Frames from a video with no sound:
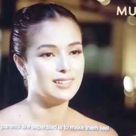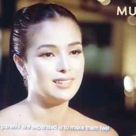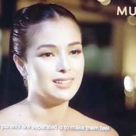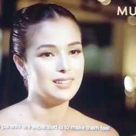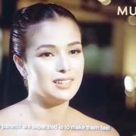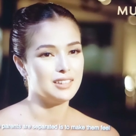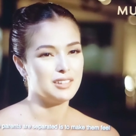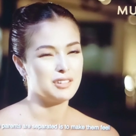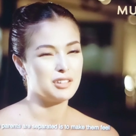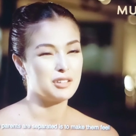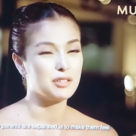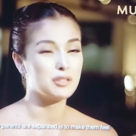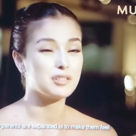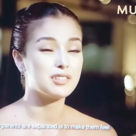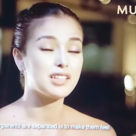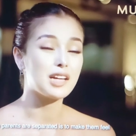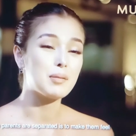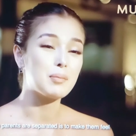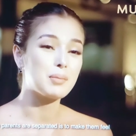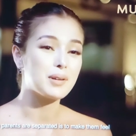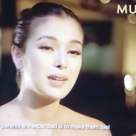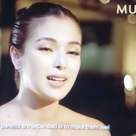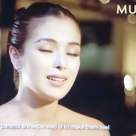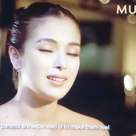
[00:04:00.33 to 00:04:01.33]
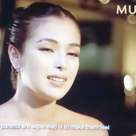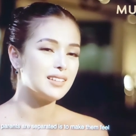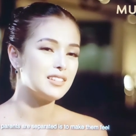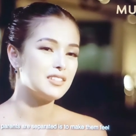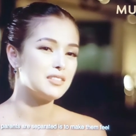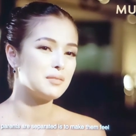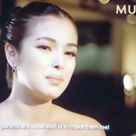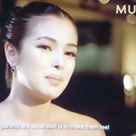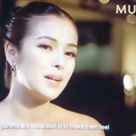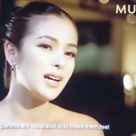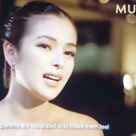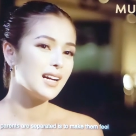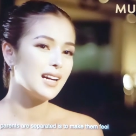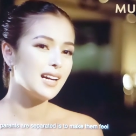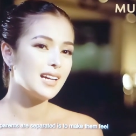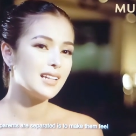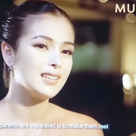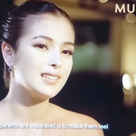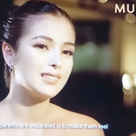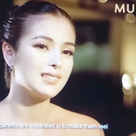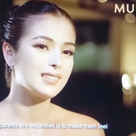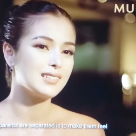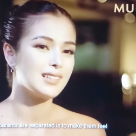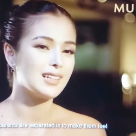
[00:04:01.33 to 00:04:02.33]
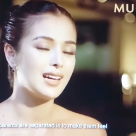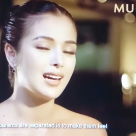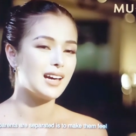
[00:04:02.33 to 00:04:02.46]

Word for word: kung separated to parents, na